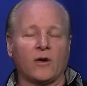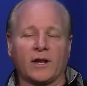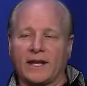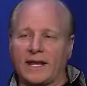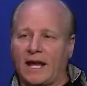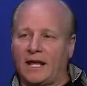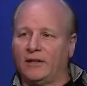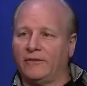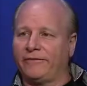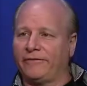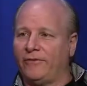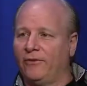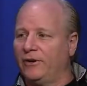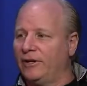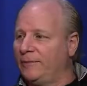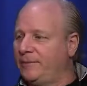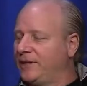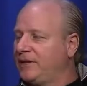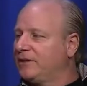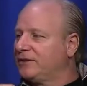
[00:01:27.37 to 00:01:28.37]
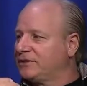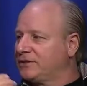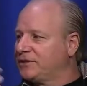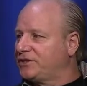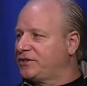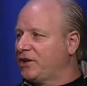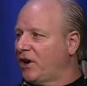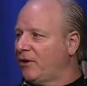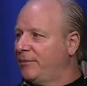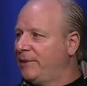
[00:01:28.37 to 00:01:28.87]
to California because of
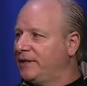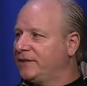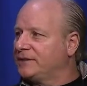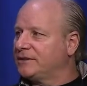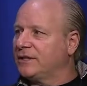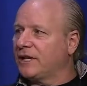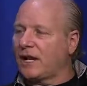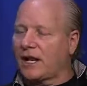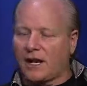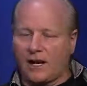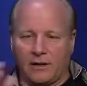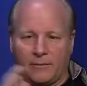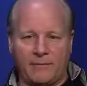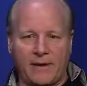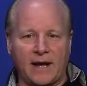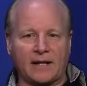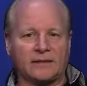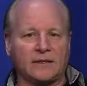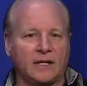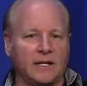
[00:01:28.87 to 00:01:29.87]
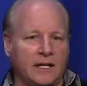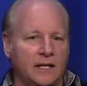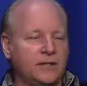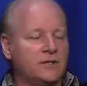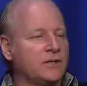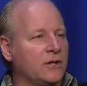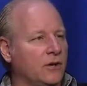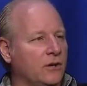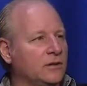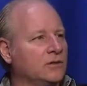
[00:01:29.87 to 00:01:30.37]
showbiz, and then I come back to the
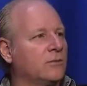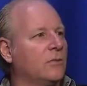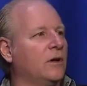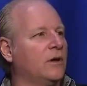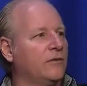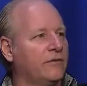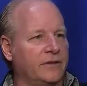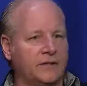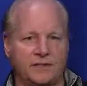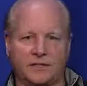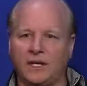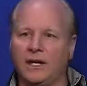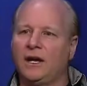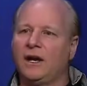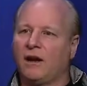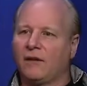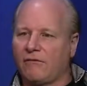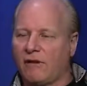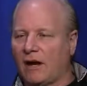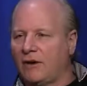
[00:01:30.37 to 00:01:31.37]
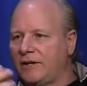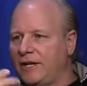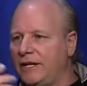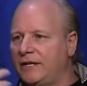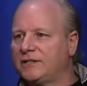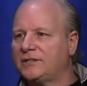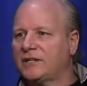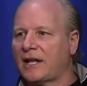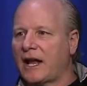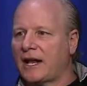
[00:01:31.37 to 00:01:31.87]
East Coast, whether it's around
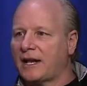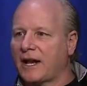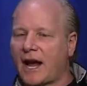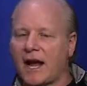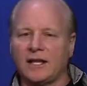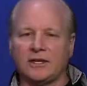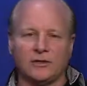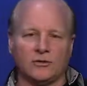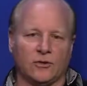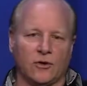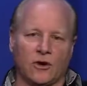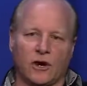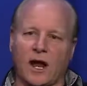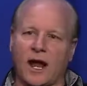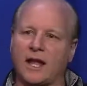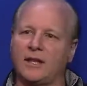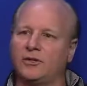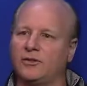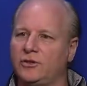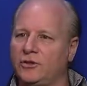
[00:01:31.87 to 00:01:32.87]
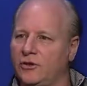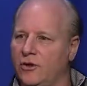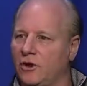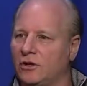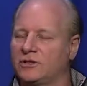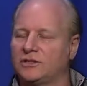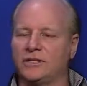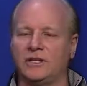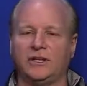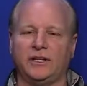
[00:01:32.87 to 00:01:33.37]
here, Staten Island, Long Island, New
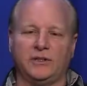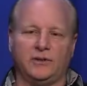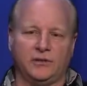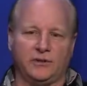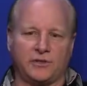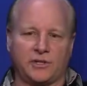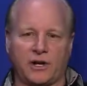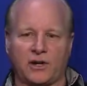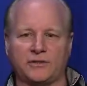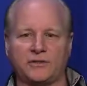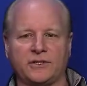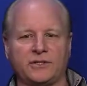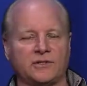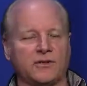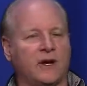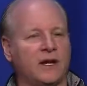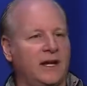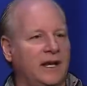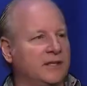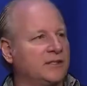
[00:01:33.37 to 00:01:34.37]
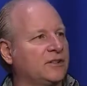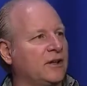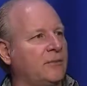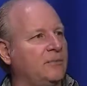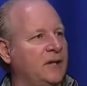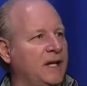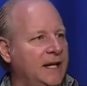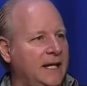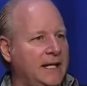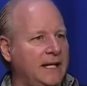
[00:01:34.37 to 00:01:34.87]
York City, New Jersey, so I can get
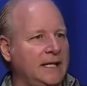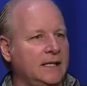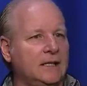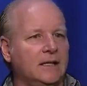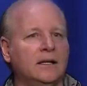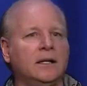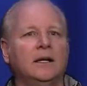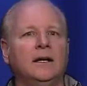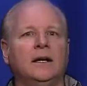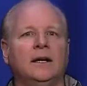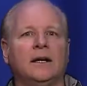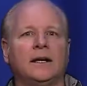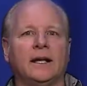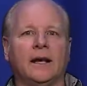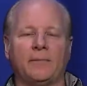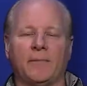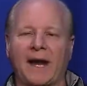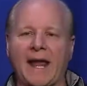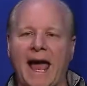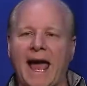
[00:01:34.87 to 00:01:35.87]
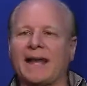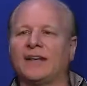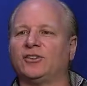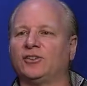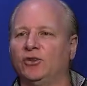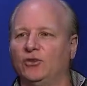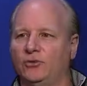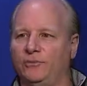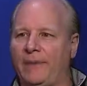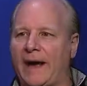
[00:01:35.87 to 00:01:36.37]
something to eat, get my
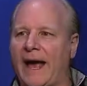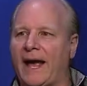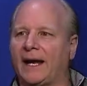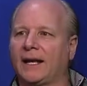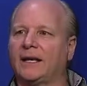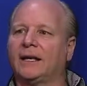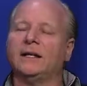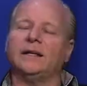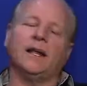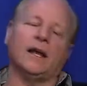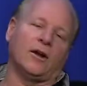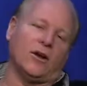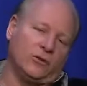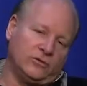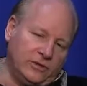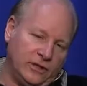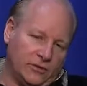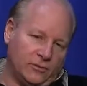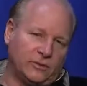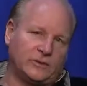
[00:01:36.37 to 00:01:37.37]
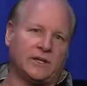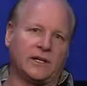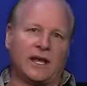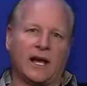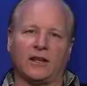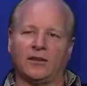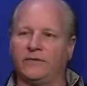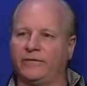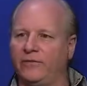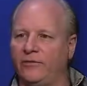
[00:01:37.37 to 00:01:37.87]
attitude back, and then go deal with the
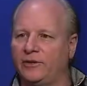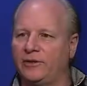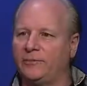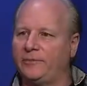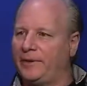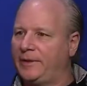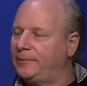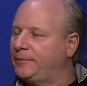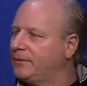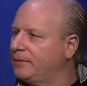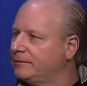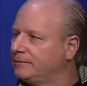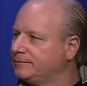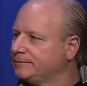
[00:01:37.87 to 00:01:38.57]
California people.